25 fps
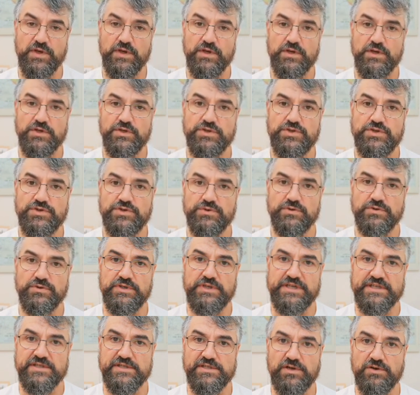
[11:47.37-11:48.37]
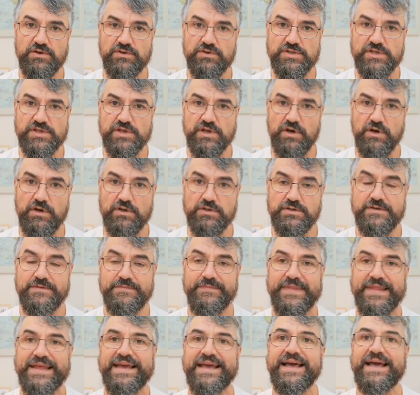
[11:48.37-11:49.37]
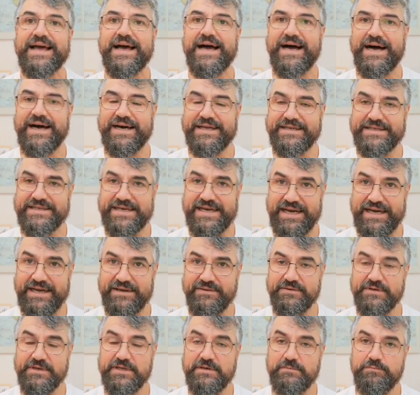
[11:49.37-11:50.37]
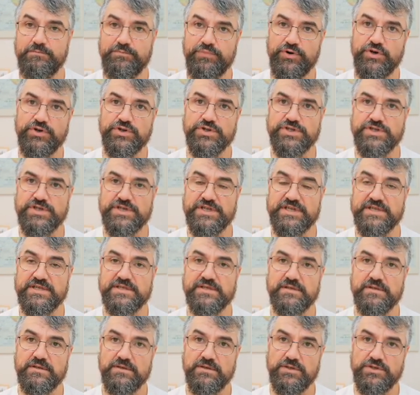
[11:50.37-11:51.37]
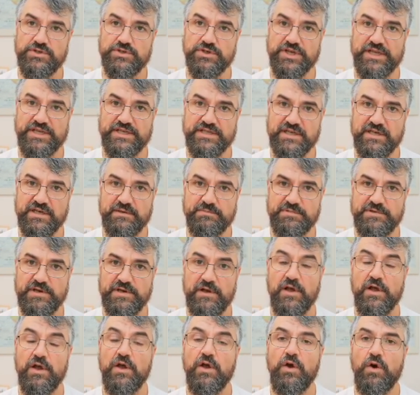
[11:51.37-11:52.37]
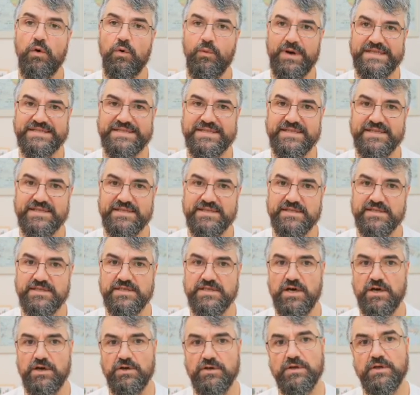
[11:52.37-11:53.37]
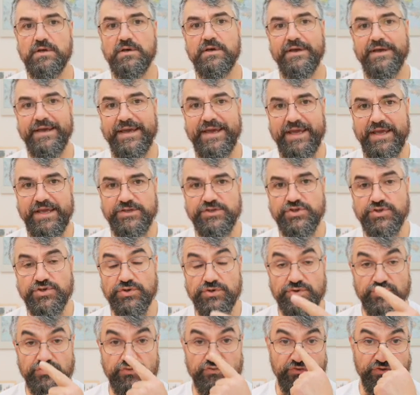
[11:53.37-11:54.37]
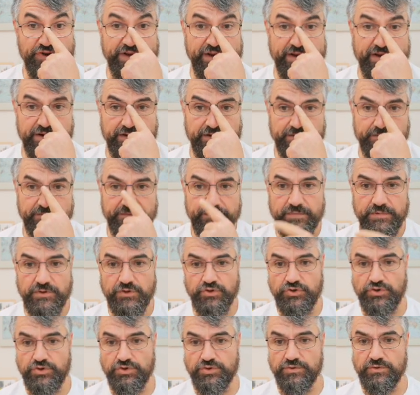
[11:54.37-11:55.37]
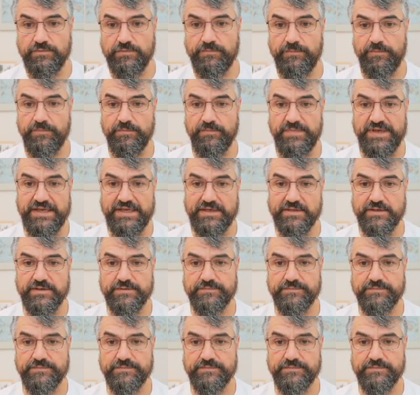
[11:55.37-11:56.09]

to the source code and I will push this to GitHub. Once this is done, it should trigger new build.